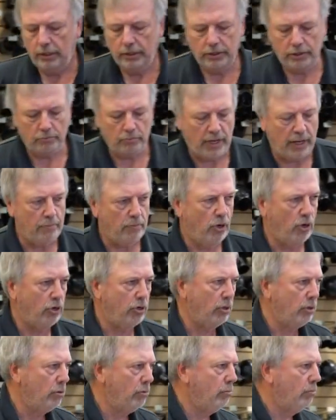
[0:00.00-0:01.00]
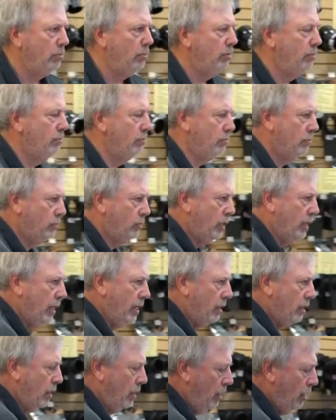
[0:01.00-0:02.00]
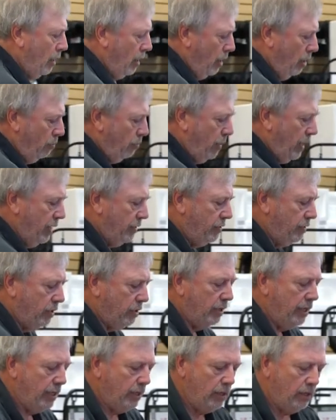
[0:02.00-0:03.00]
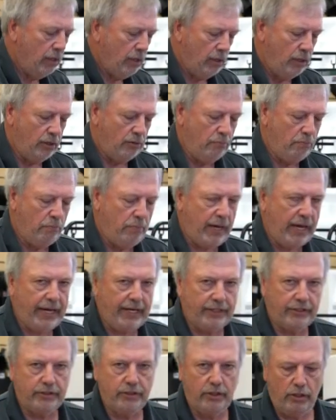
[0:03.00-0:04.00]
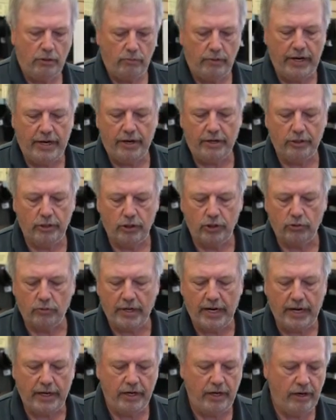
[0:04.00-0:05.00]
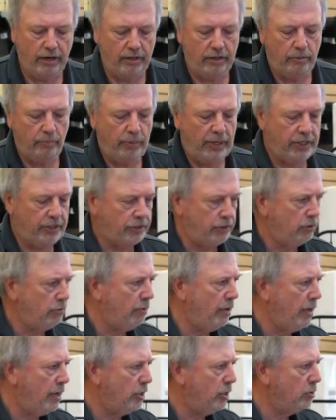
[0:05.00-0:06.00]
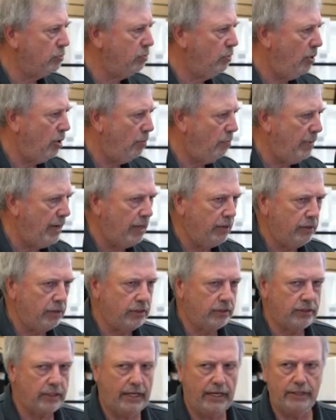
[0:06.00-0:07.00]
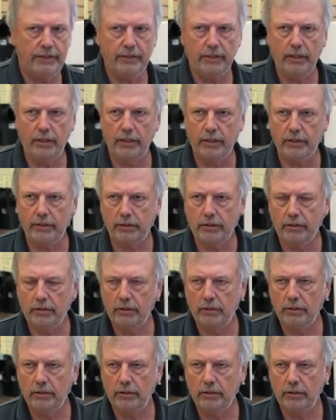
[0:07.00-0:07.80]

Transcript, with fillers: This is my motor, okay? The base of the router is right here, and the base of the router is about the size of this.